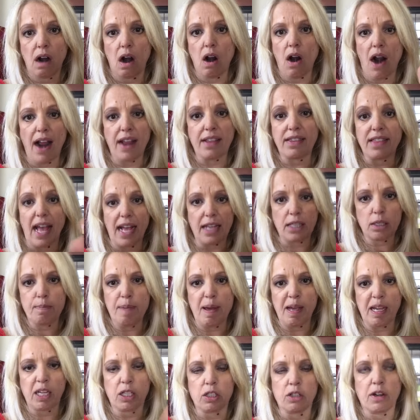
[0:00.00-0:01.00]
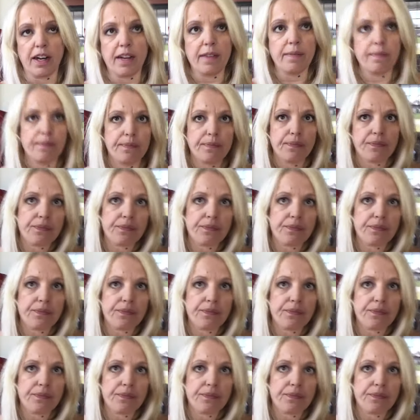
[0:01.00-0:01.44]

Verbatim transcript: All right, that's bigotry.